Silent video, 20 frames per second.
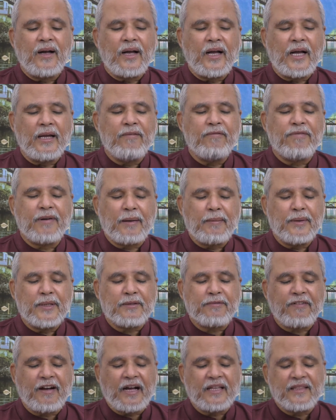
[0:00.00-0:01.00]
and from
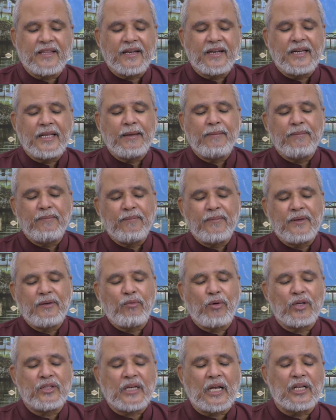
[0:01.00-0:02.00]
his father name he
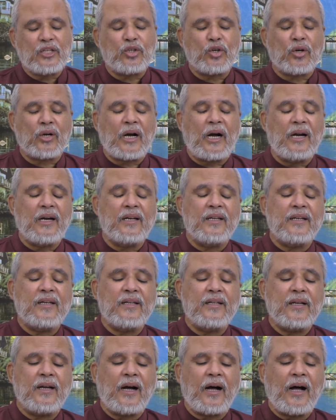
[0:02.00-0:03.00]
was also called
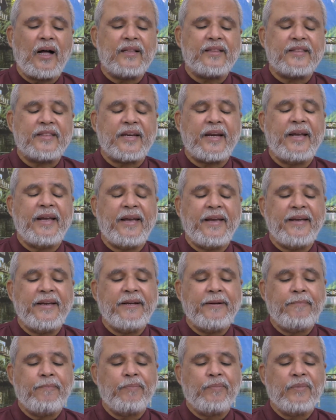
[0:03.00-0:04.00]

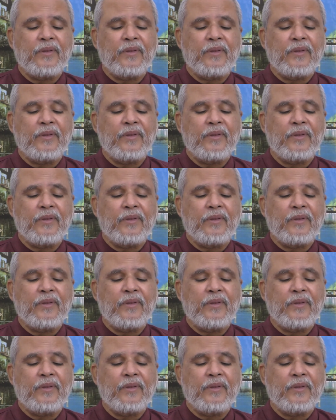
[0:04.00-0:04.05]
Atreya,